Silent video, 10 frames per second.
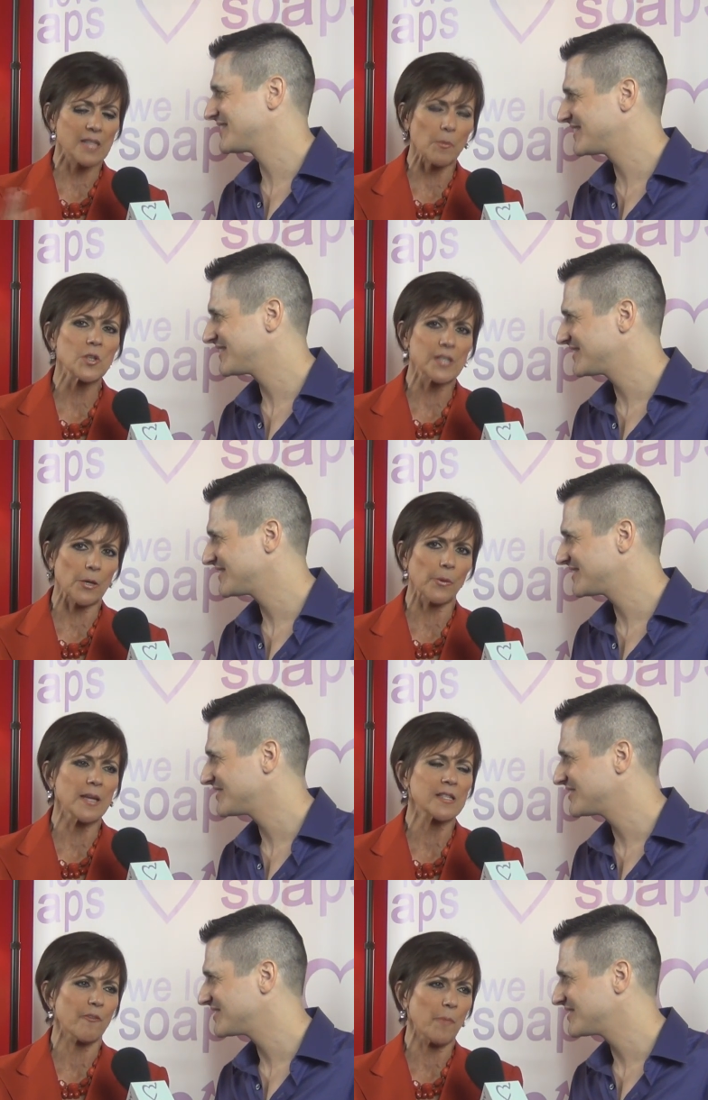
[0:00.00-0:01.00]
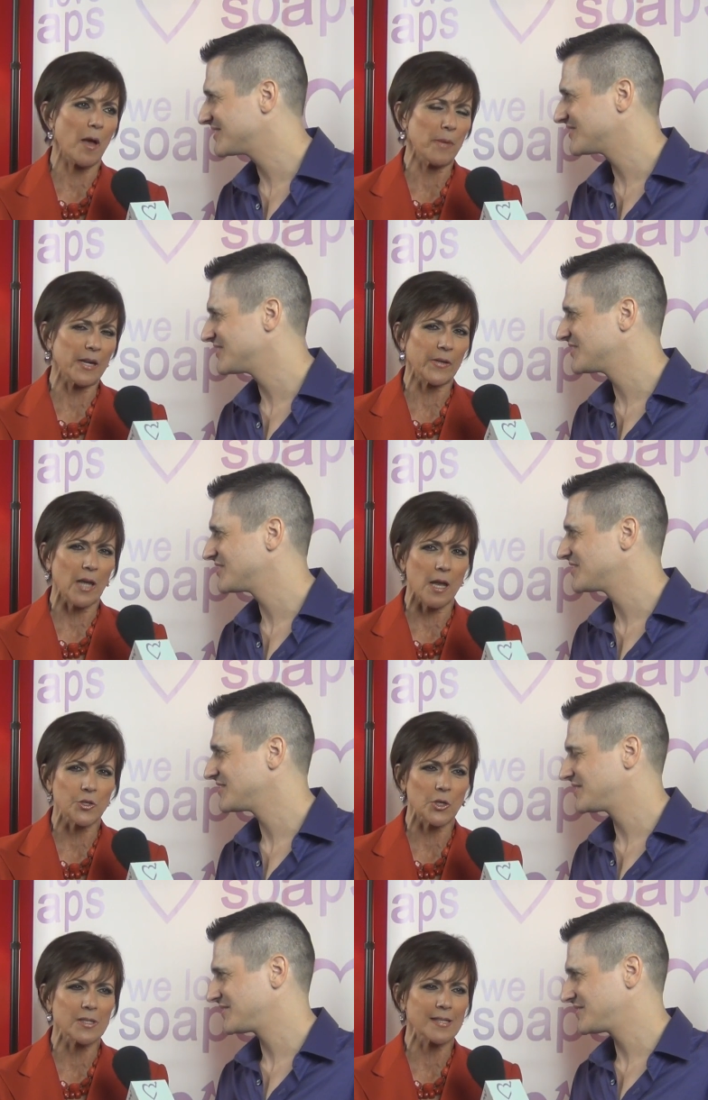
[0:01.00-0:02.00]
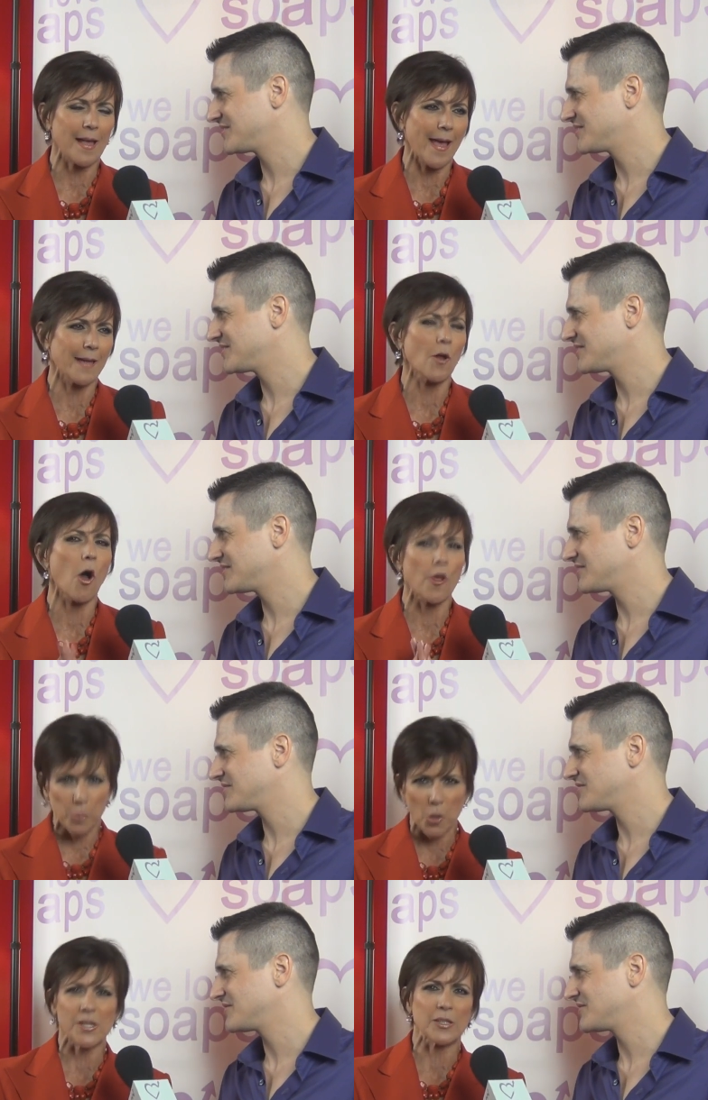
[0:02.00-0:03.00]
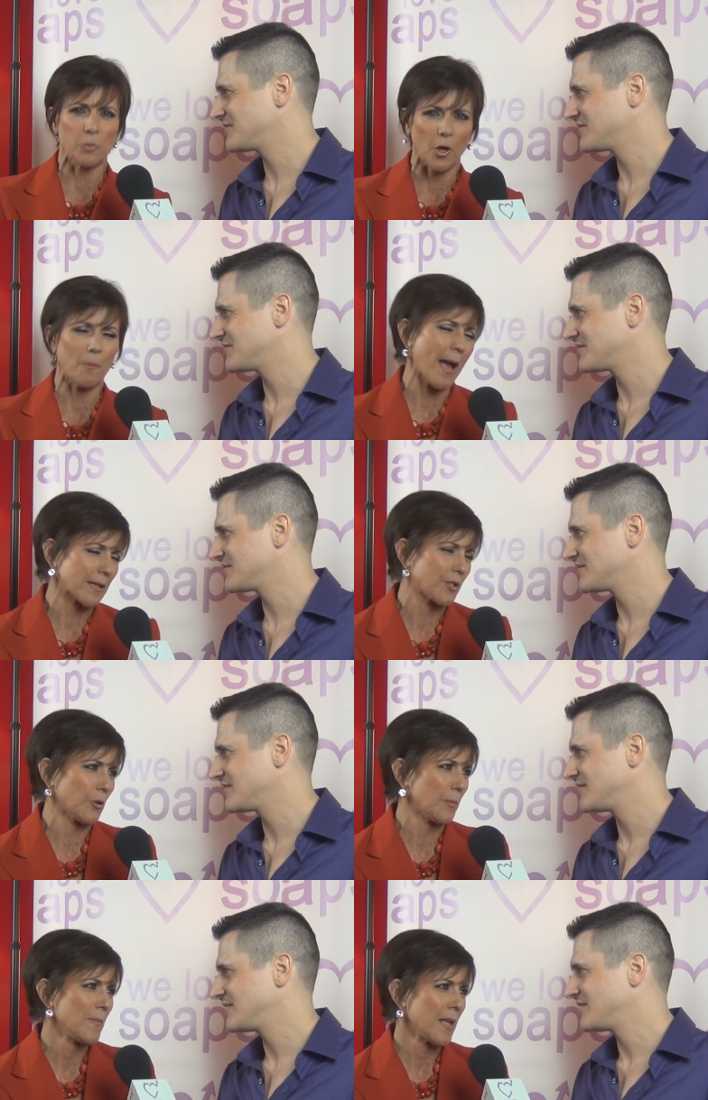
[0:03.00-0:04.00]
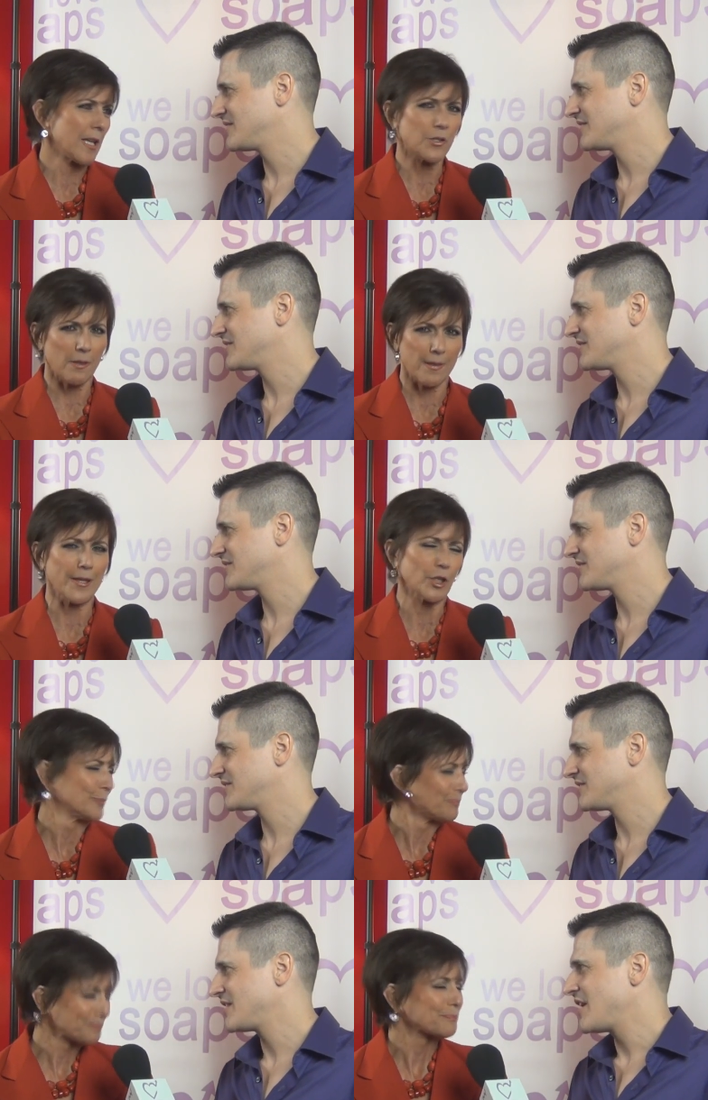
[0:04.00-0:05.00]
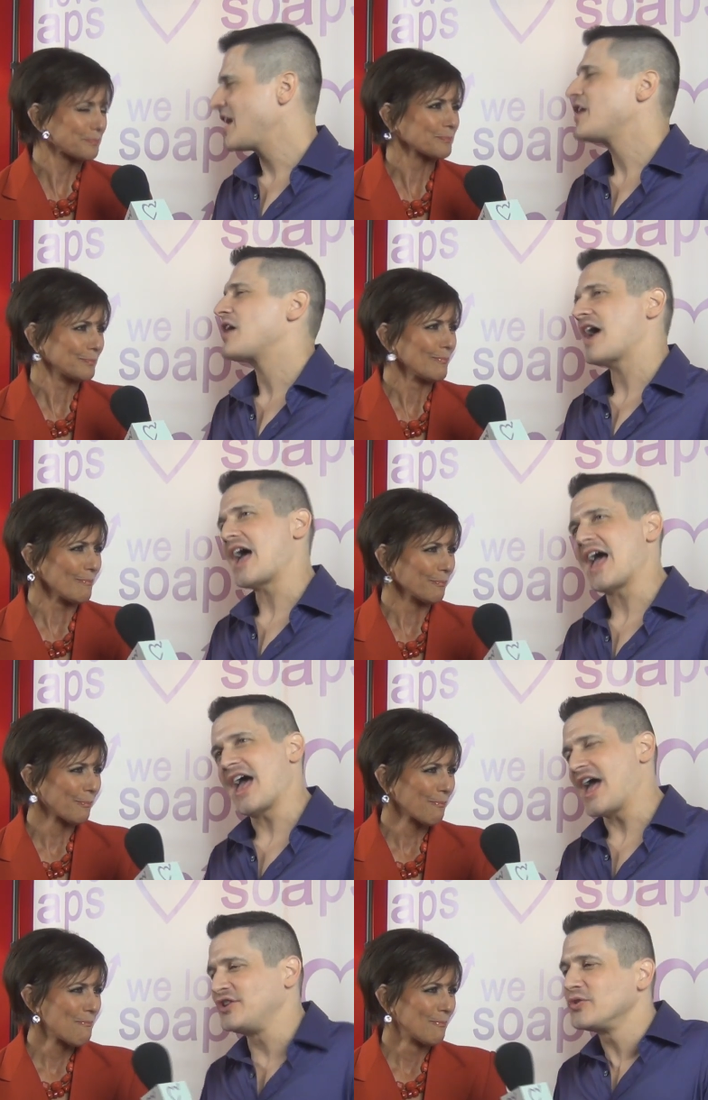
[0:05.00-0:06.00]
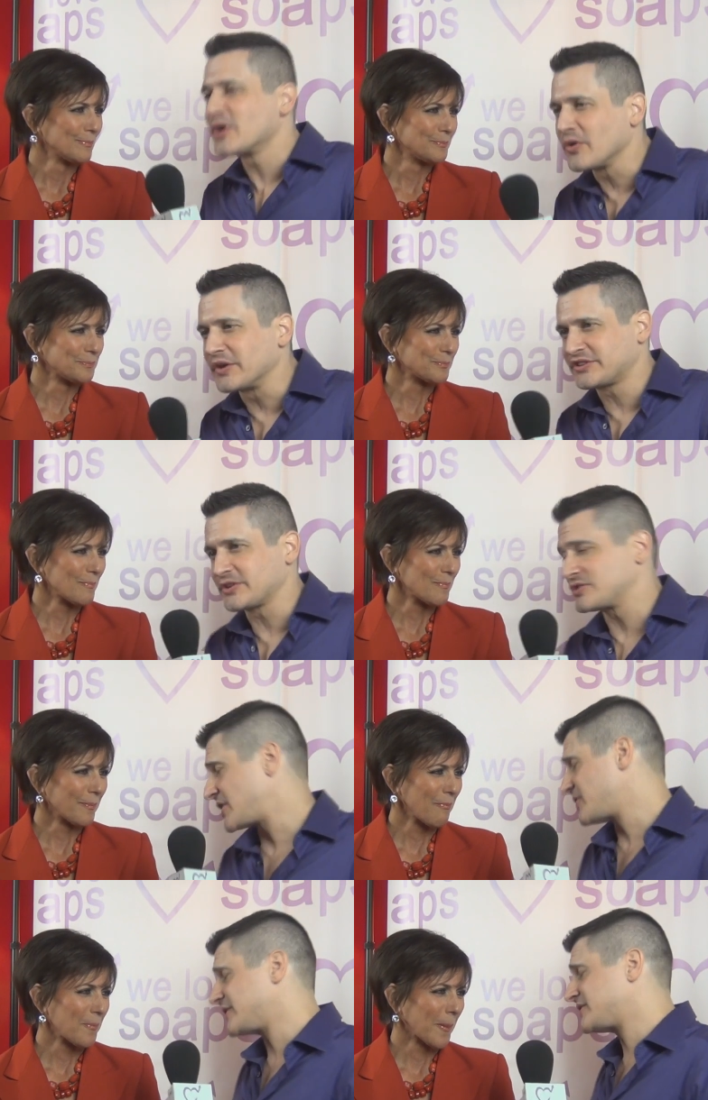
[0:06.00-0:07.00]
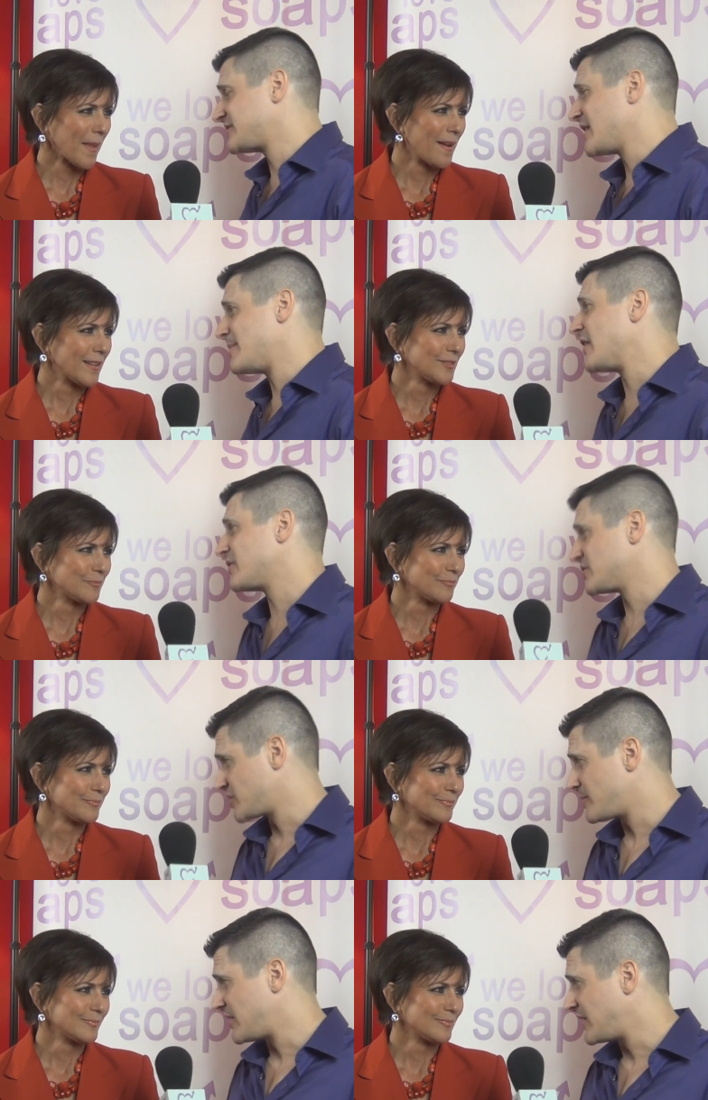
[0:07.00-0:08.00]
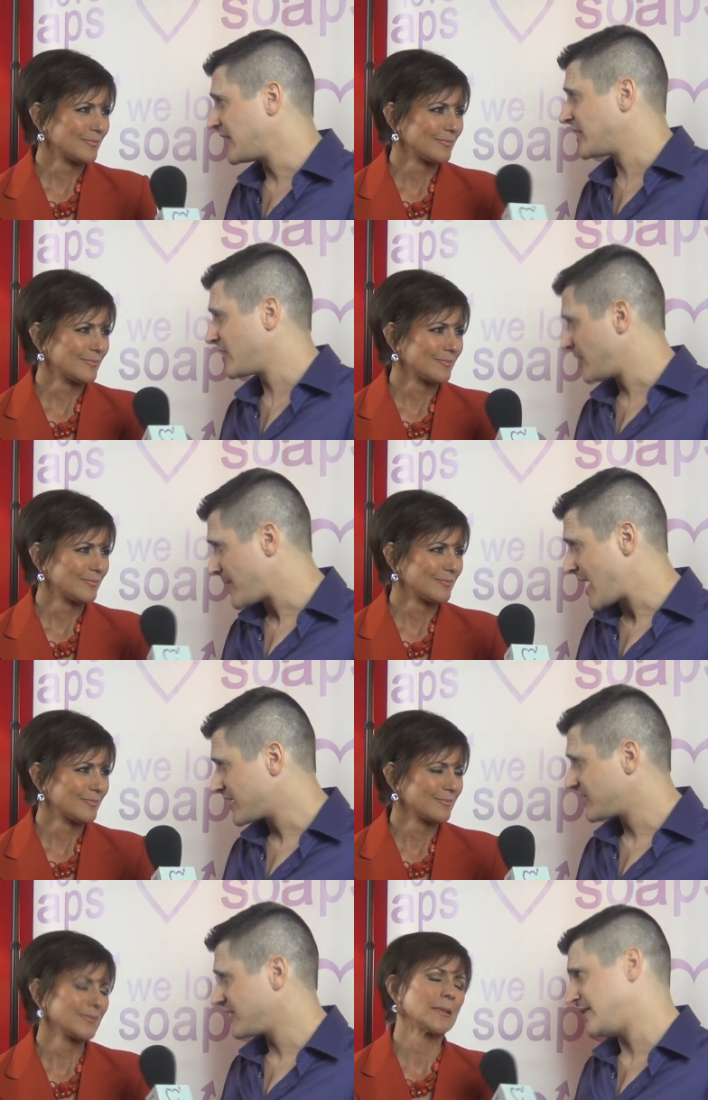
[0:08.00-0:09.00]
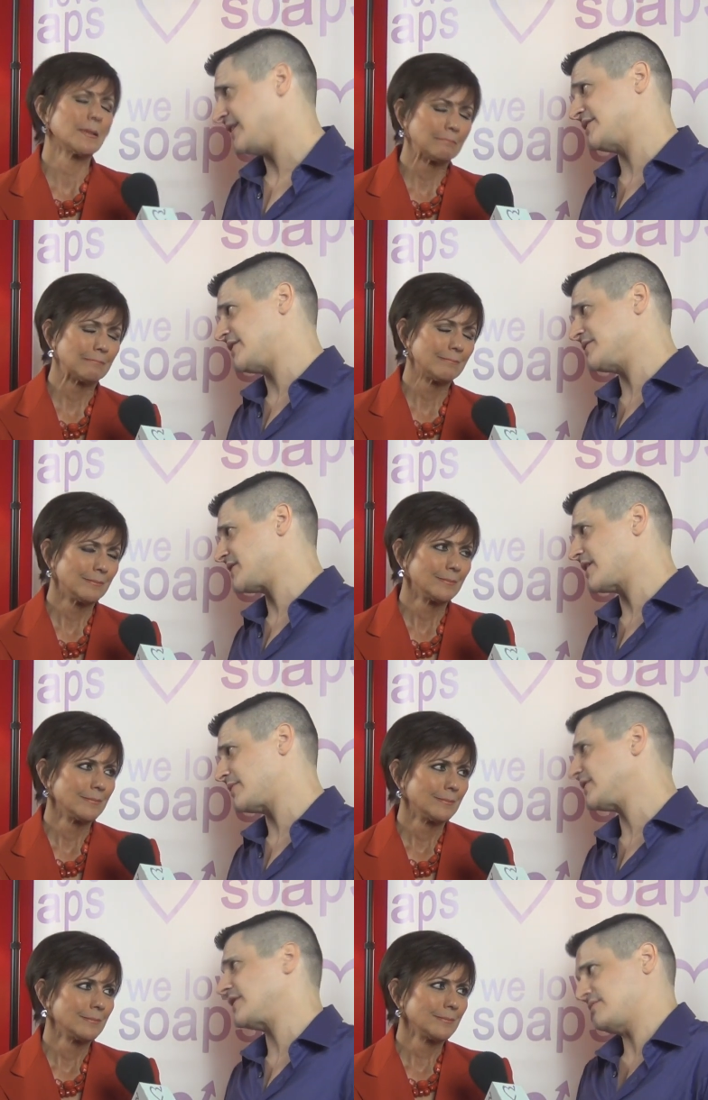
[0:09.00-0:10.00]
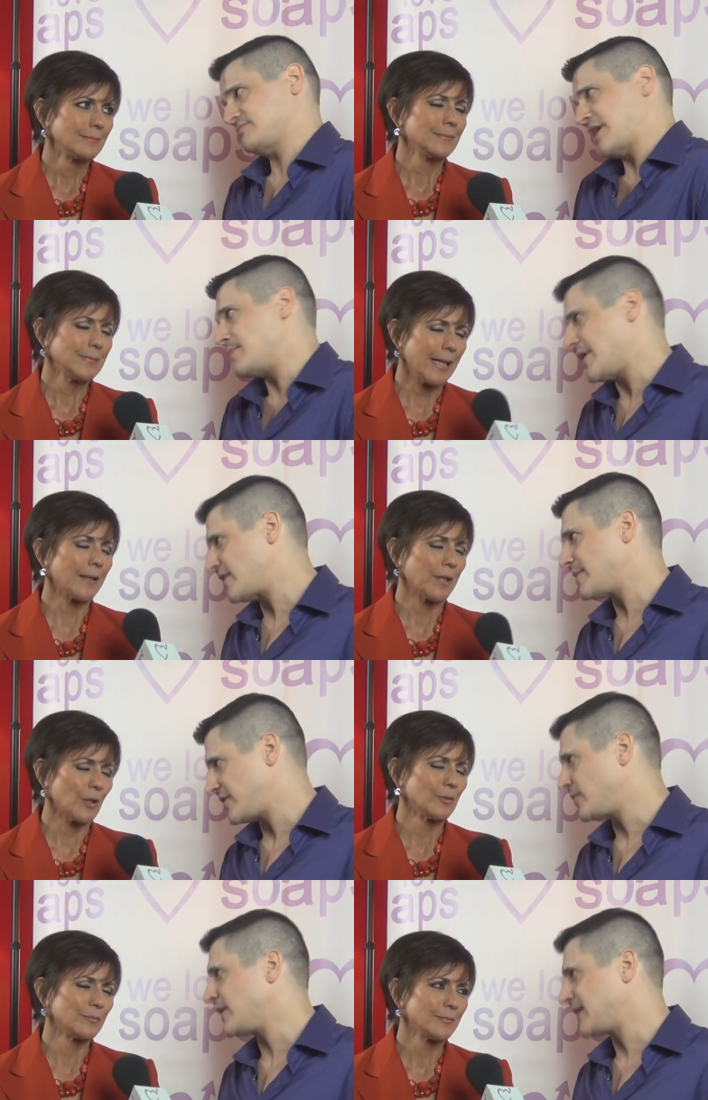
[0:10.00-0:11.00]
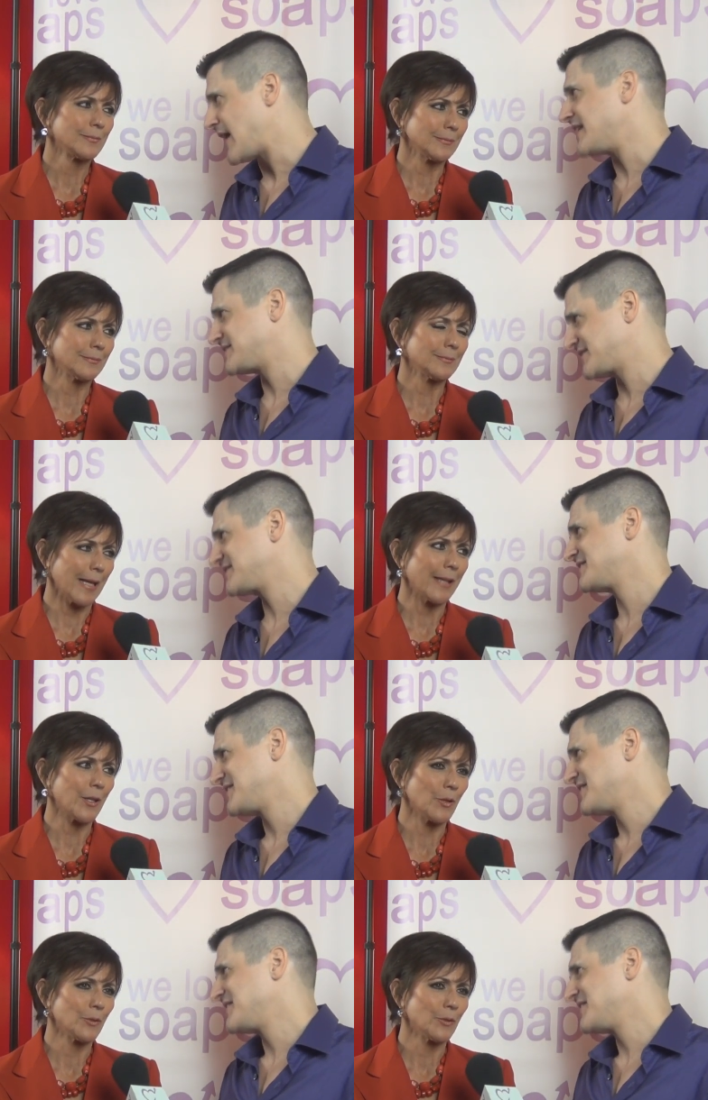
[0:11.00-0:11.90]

Speaker 1: summer series of, of benefit concerts, and all the proceeds will go back to into the theater.
Speaker 2: And you are always so generous about contributing and giving back, and that's another thing I really admire Thank about you. you a lot.
Speaker 1: Thank